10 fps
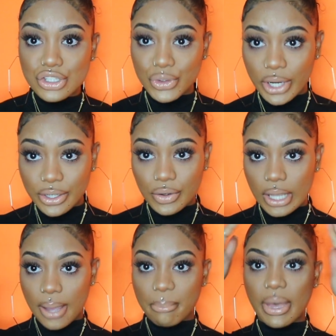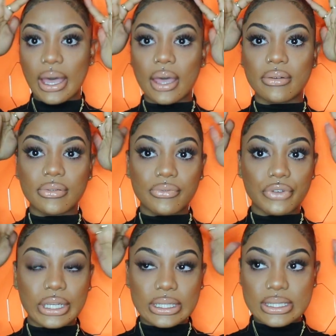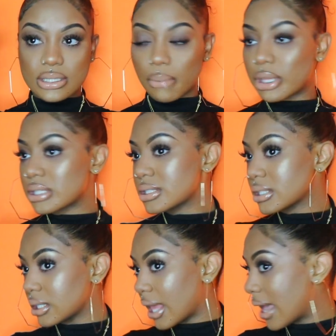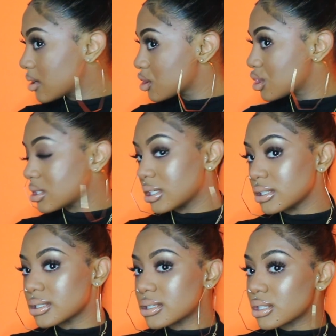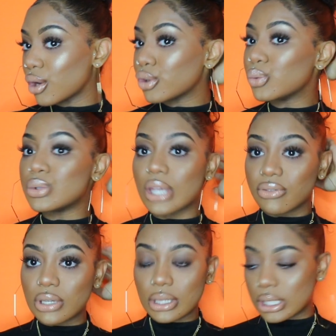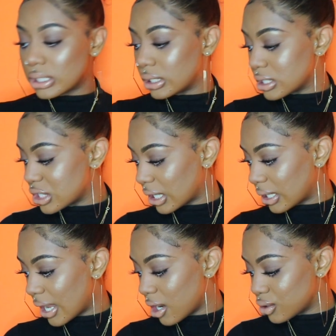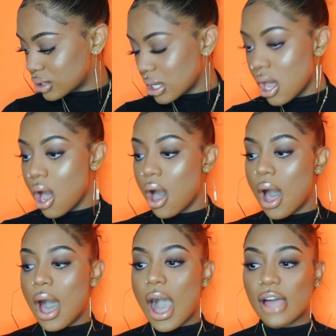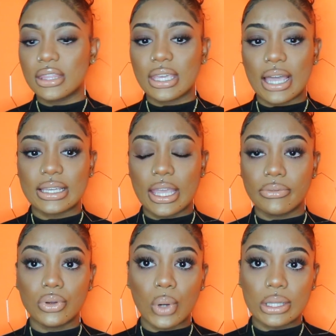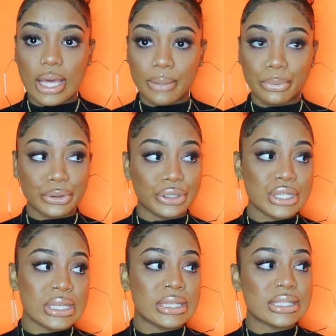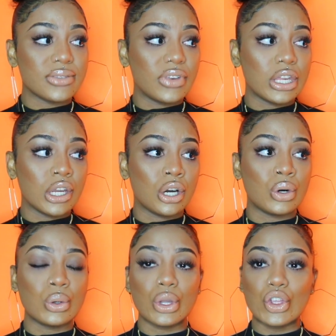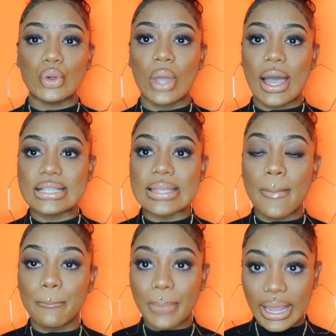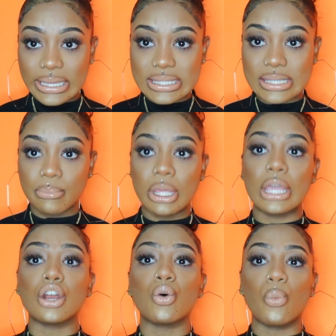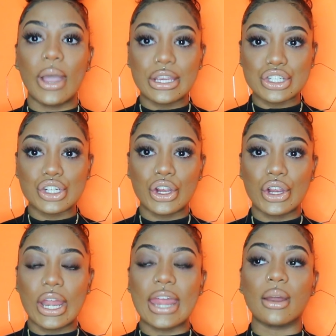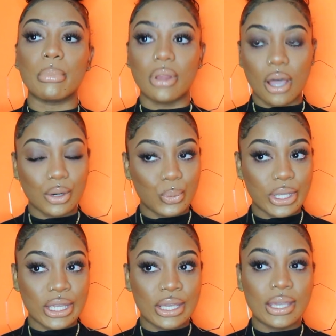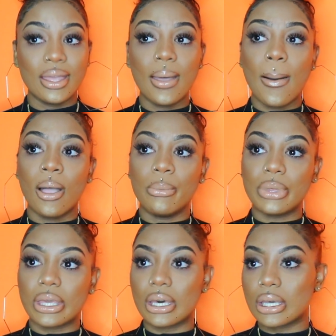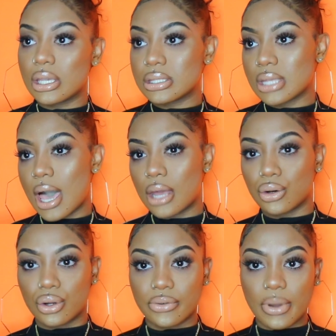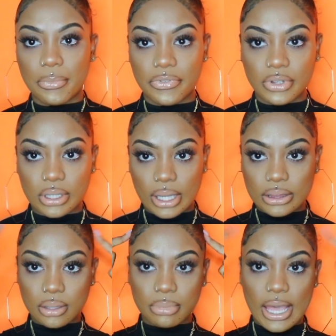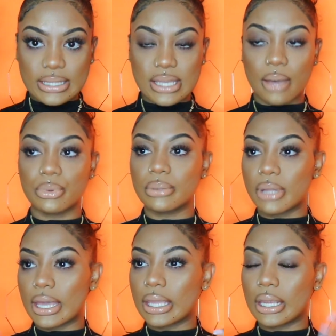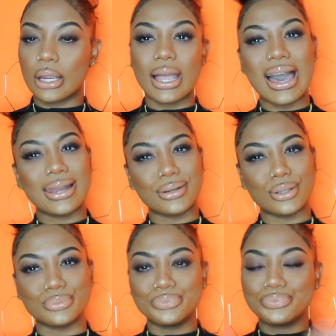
trainer got my freaking stomach snatched, sis, so you definitely need to check it out. I think I gave you a lot of pointers in this video. You guys might see me in a white shirt and a blonde wig, because I don't know if I'm feeling like the black top with the black hair. I don't know.